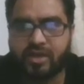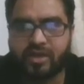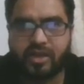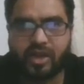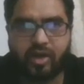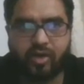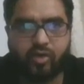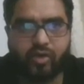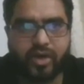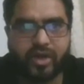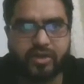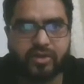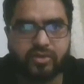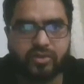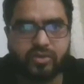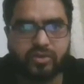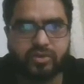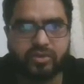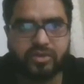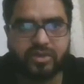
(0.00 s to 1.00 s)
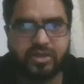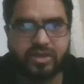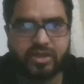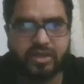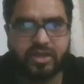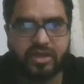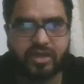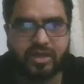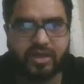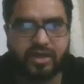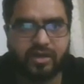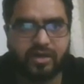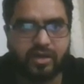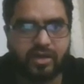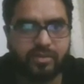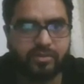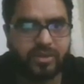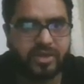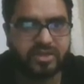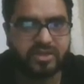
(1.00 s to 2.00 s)
Now, going through the
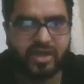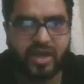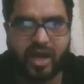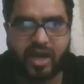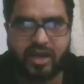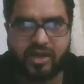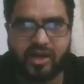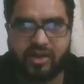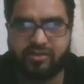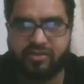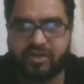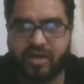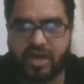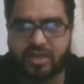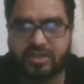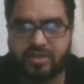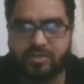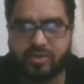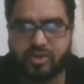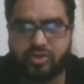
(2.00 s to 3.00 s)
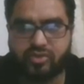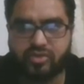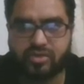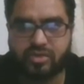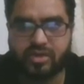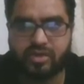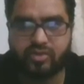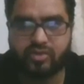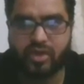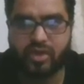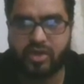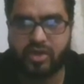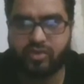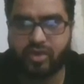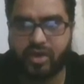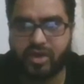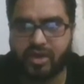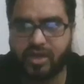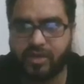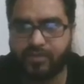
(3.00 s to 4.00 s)
uh, means CAT advertisement uh,
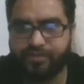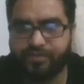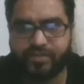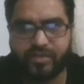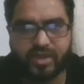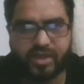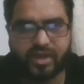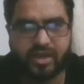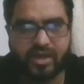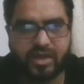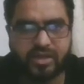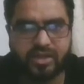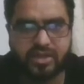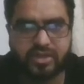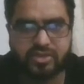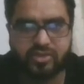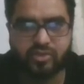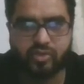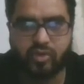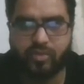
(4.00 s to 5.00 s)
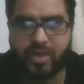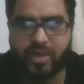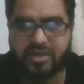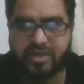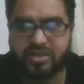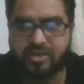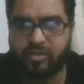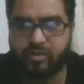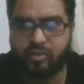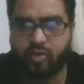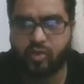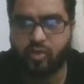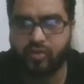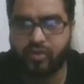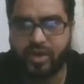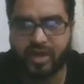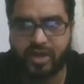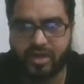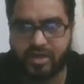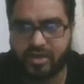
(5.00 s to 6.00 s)
2020, uh, there is no mention of
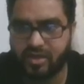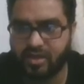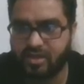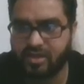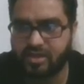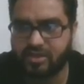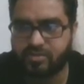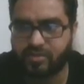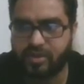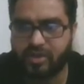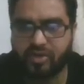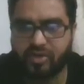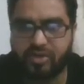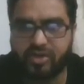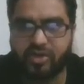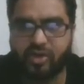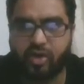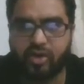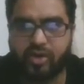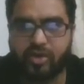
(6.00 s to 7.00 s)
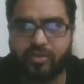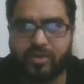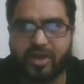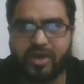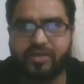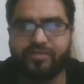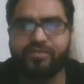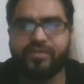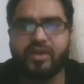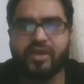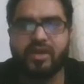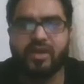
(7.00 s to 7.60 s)
COVID in this particular document.